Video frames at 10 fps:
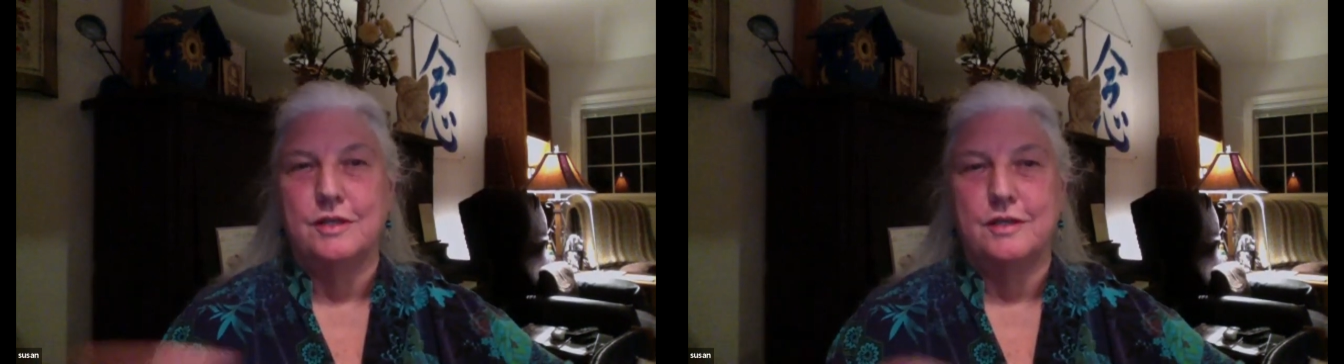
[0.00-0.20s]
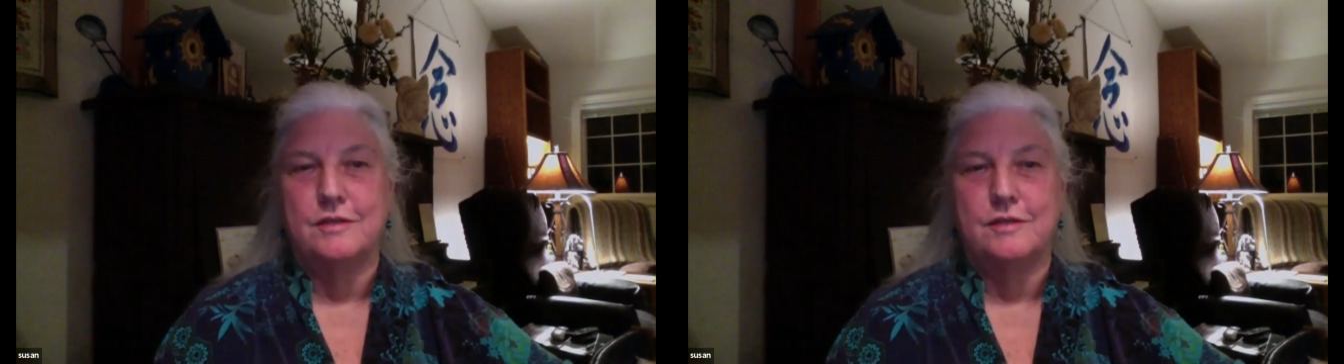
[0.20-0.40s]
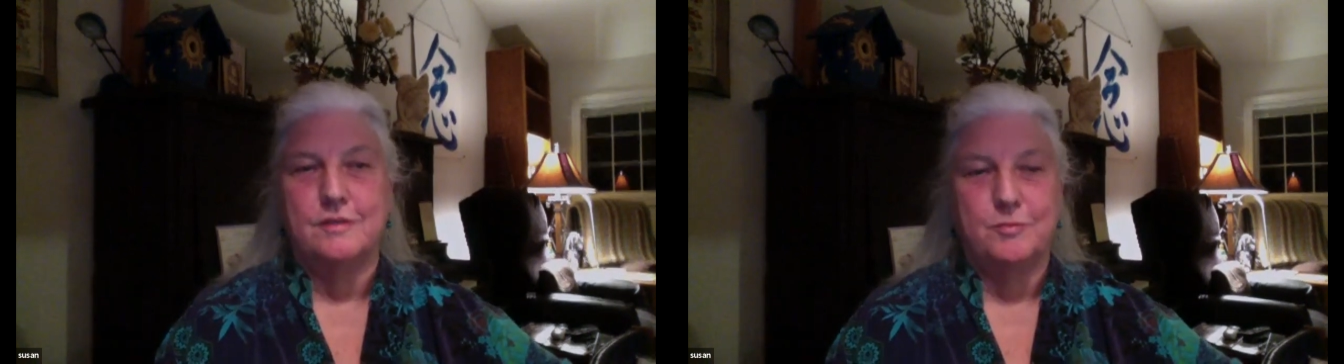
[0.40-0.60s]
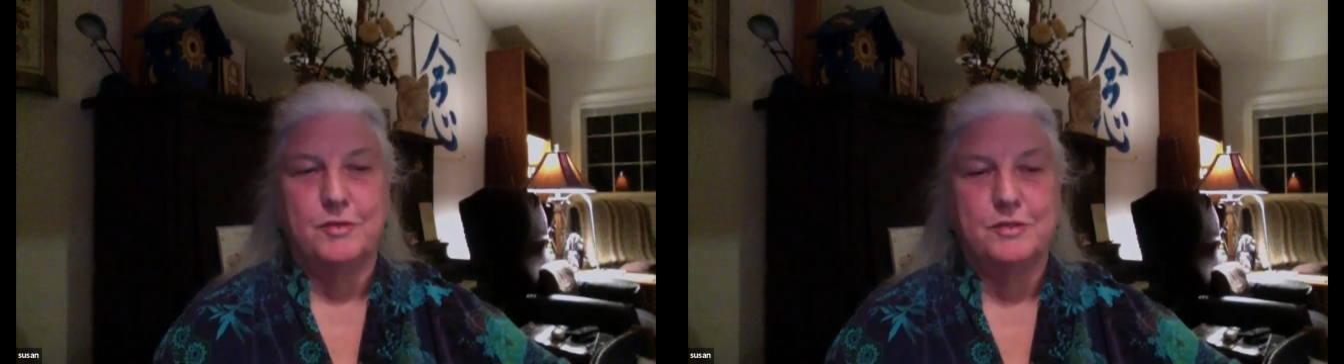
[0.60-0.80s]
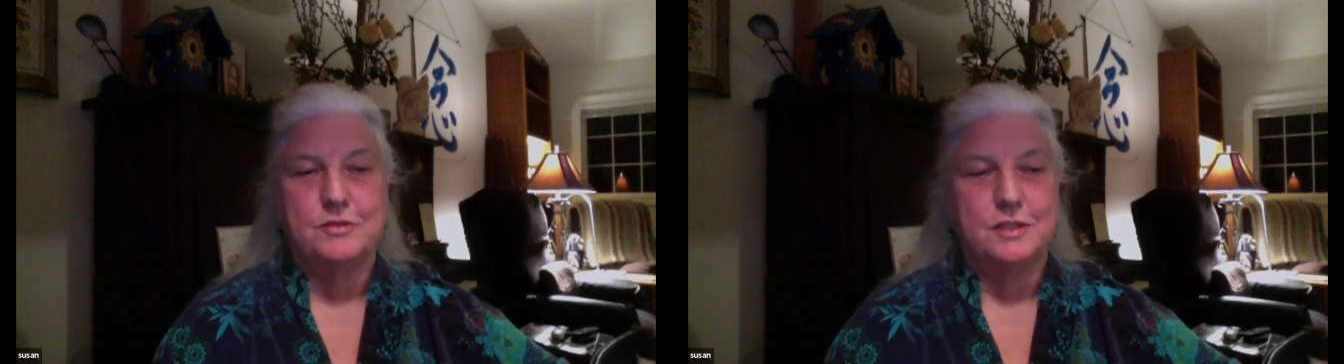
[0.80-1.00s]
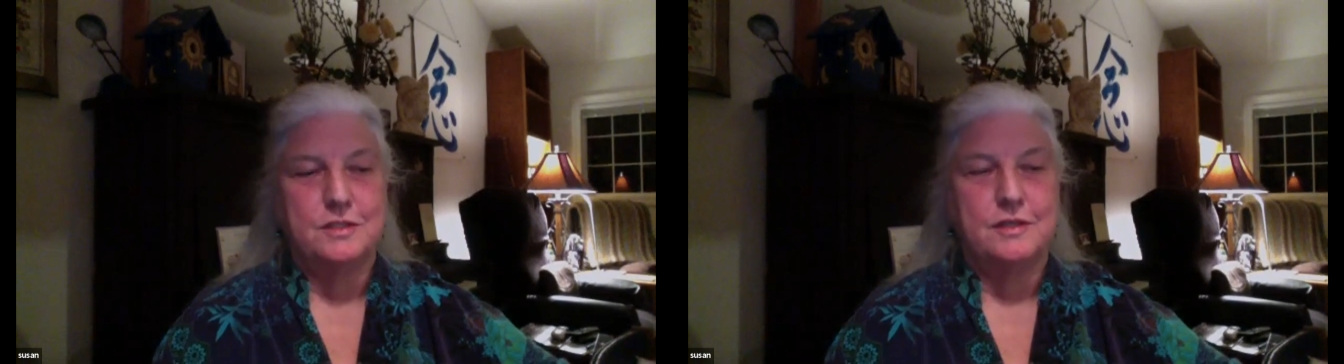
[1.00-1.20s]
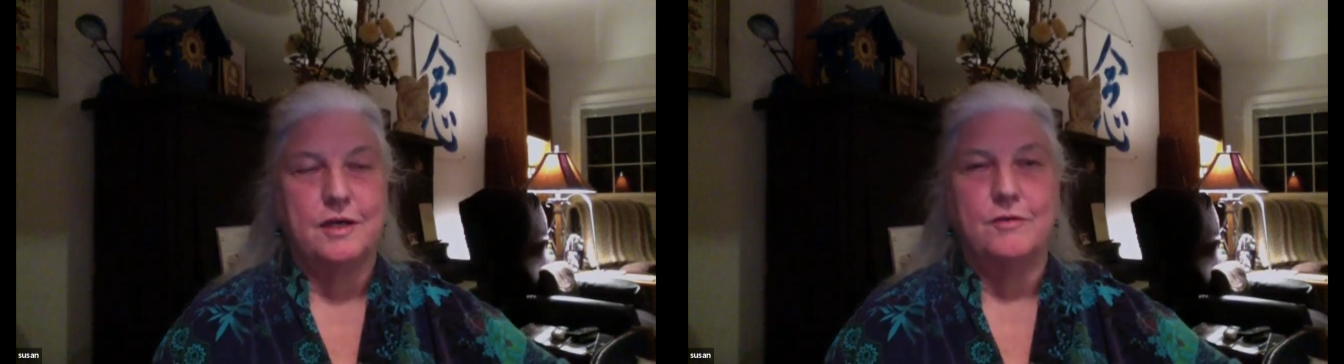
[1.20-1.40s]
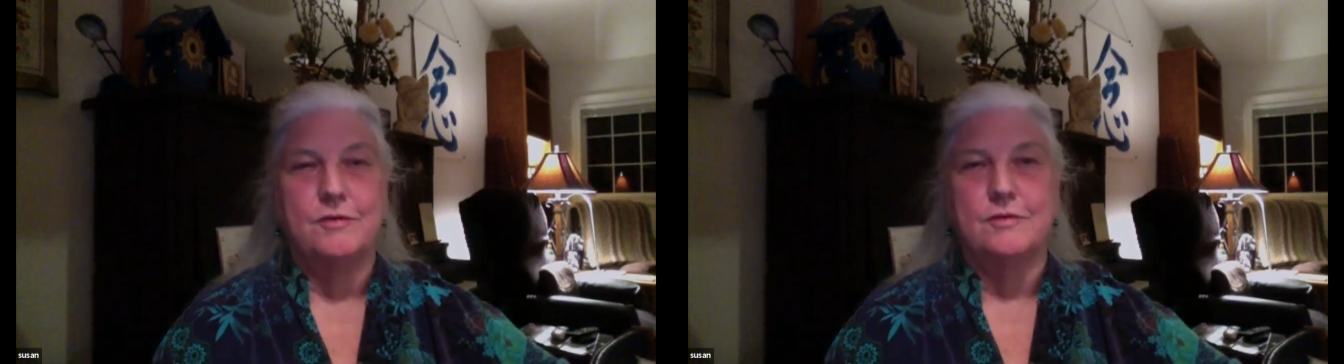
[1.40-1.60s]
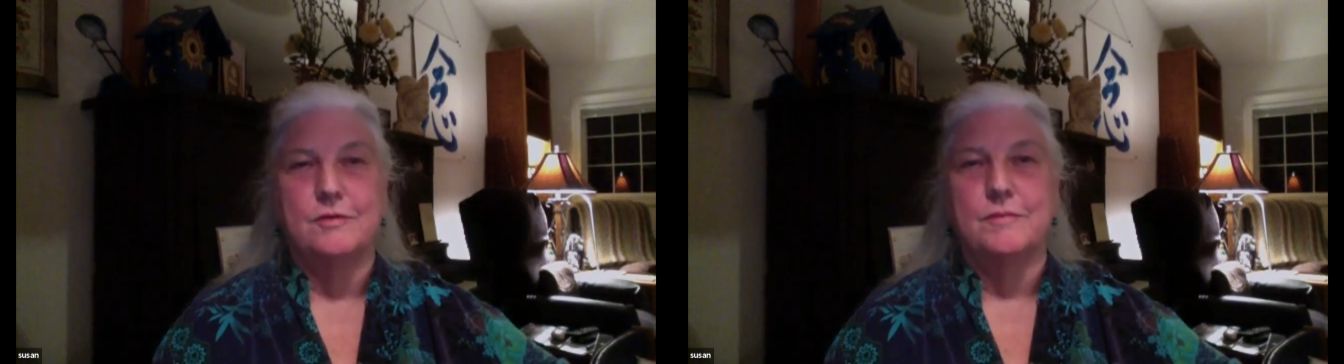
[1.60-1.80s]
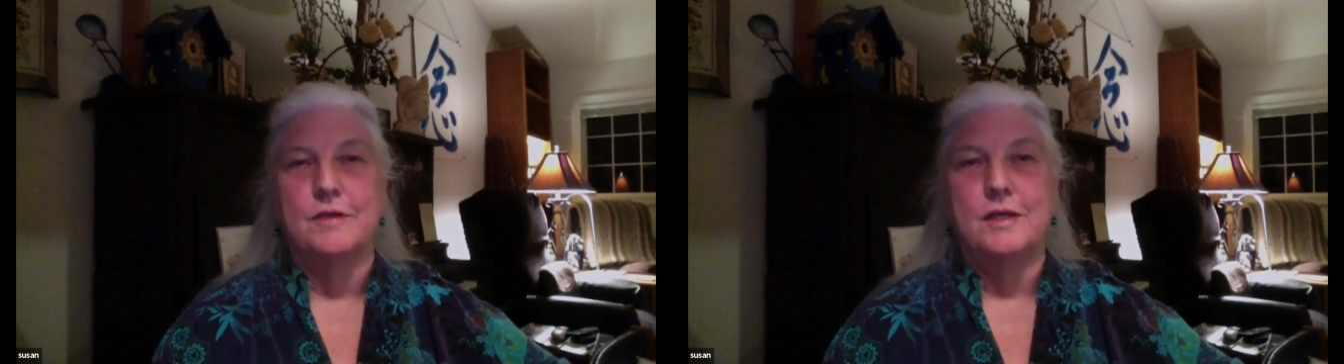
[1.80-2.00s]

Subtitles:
and especially in Taoism,